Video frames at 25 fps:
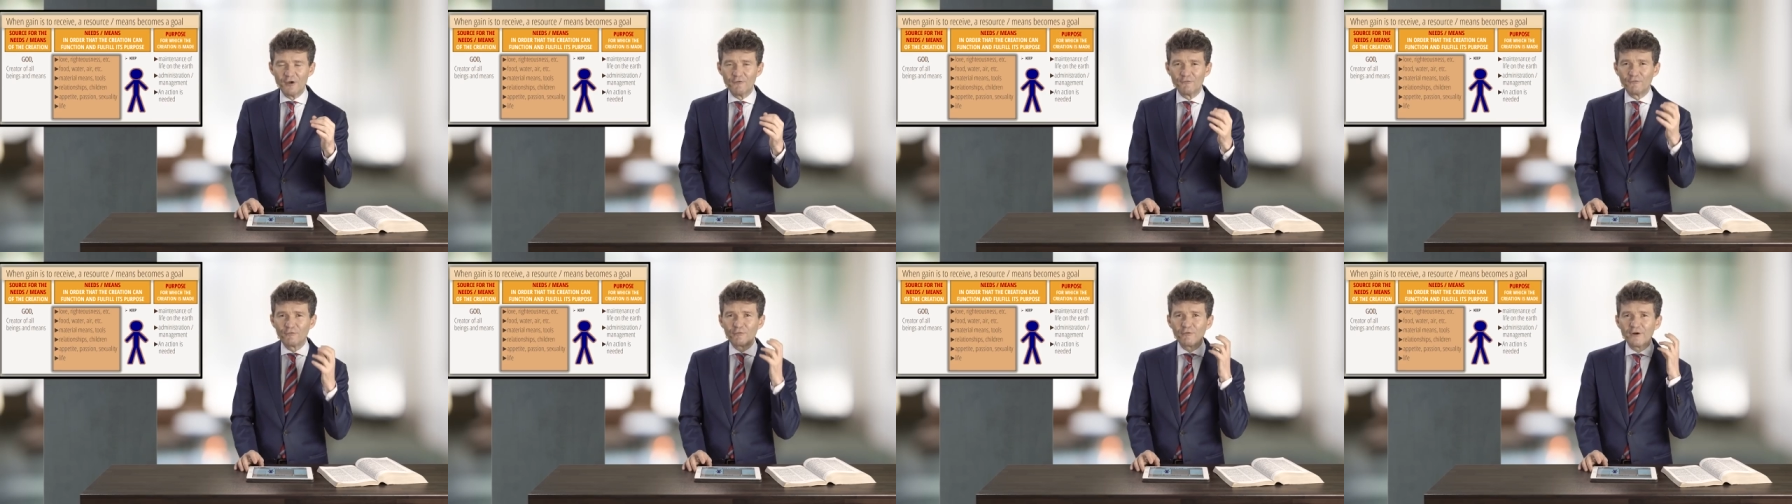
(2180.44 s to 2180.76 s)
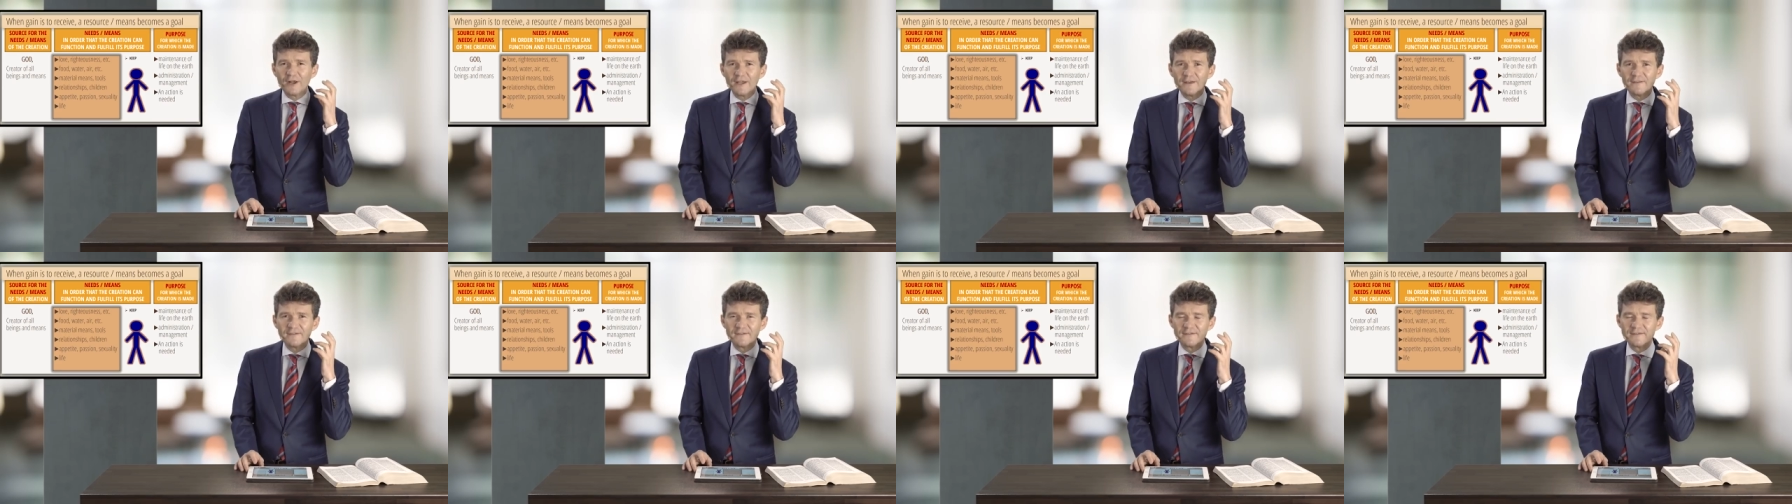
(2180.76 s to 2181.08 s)

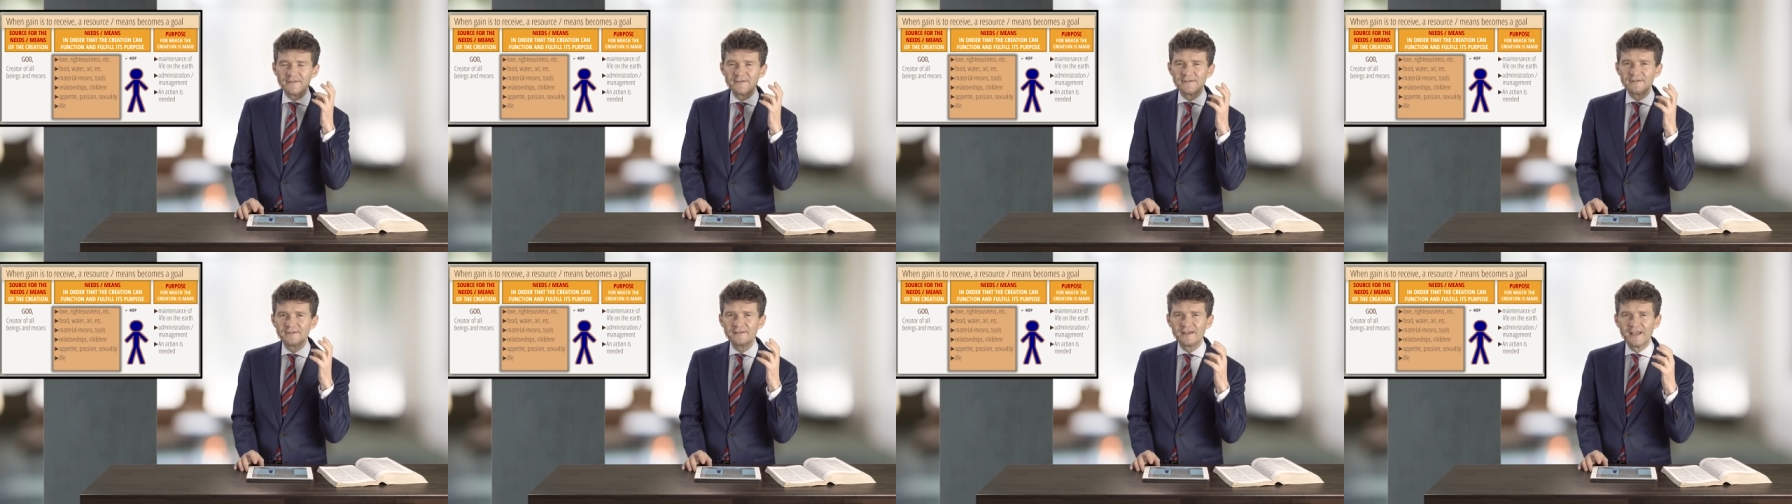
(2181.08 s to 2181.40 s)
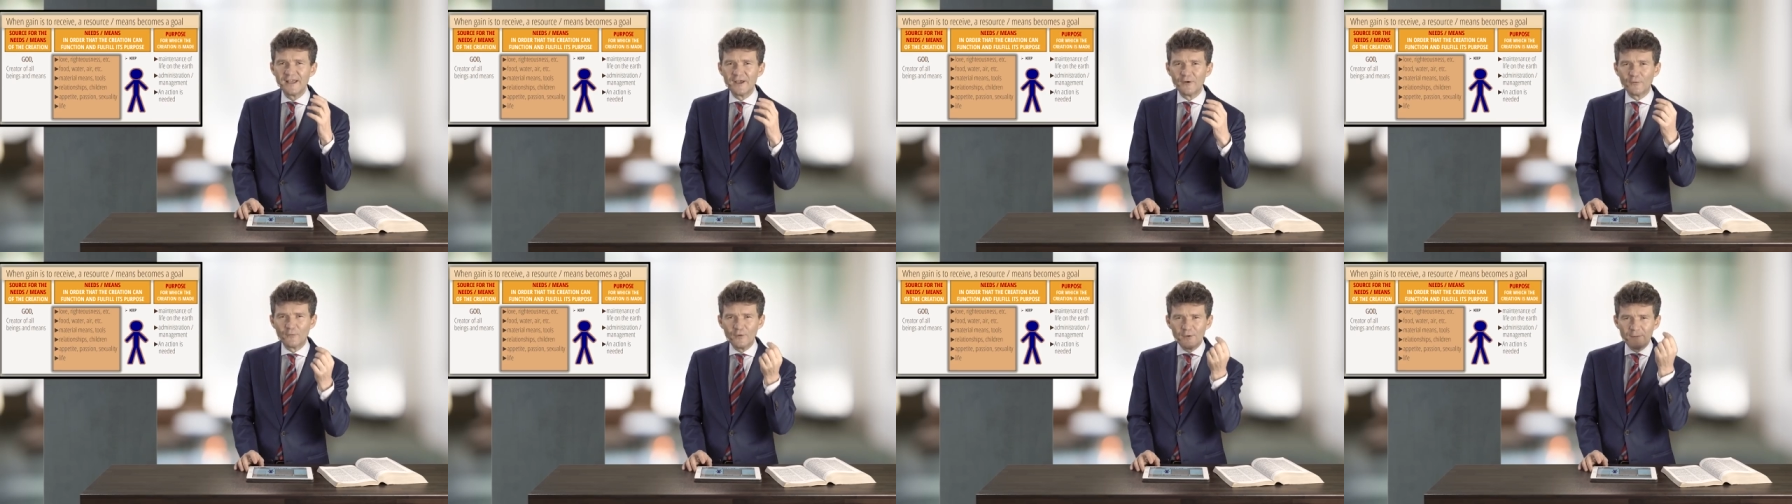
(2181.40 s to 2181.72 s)
Friends,
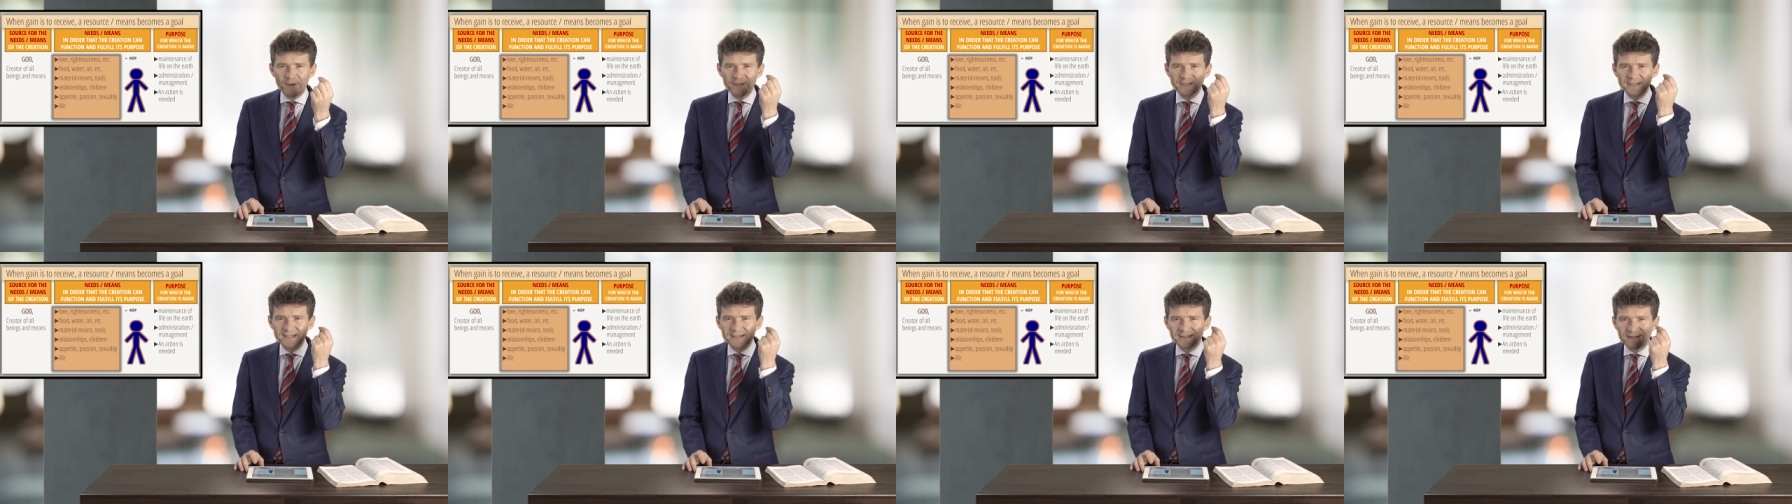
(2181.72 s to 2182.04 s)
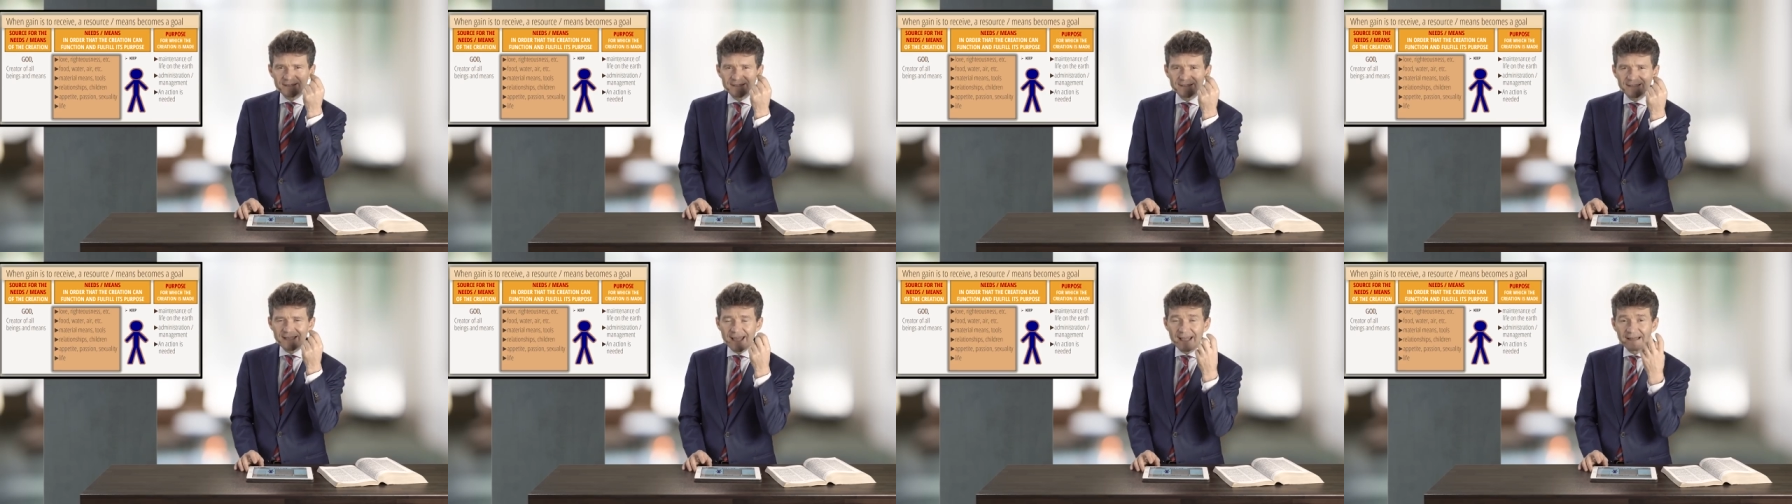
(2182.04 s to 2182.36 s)
we must
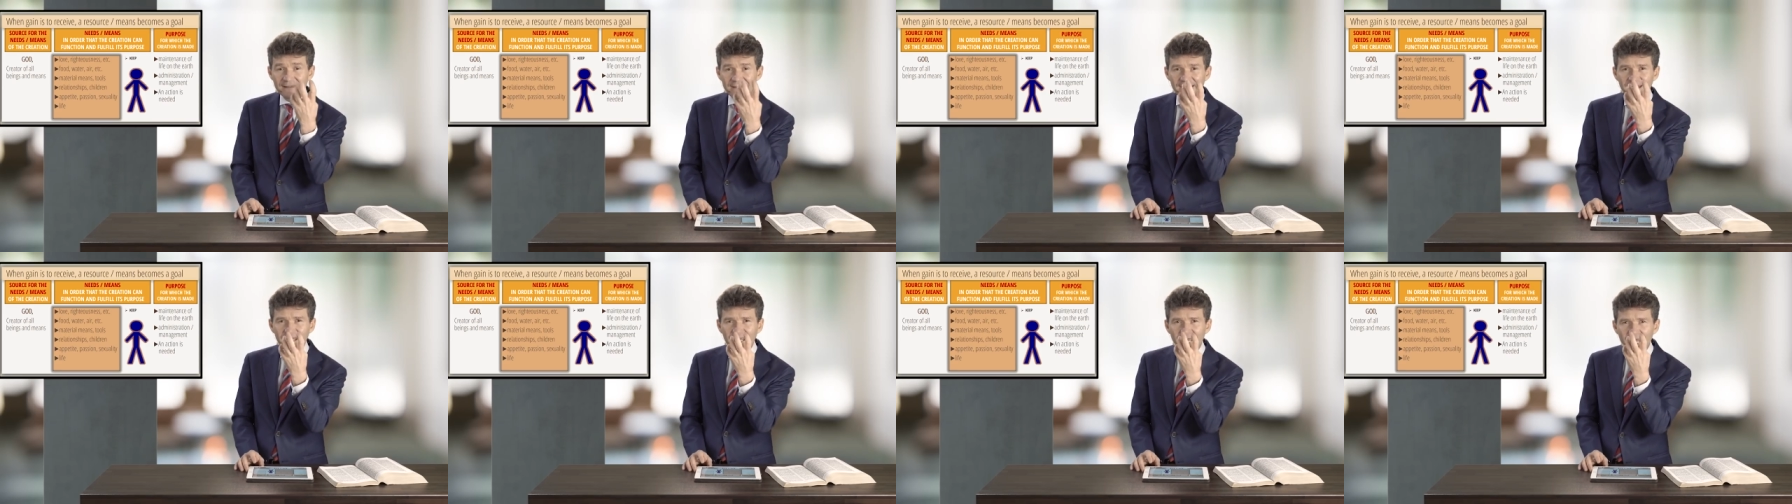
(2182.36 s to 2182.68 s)
understand